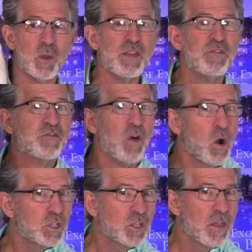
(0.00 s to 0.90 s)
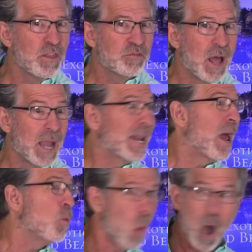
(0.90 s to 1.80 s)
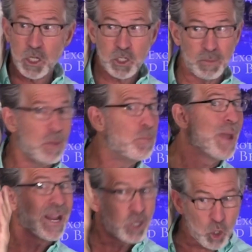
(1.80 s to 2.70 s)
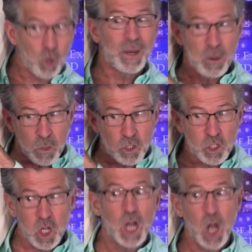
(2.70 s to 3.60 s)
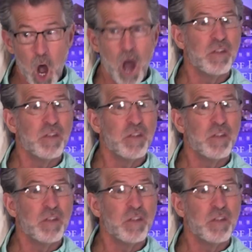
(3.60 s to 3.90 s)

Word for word: So he focused on the flying, and I watched him to make sure he was stuck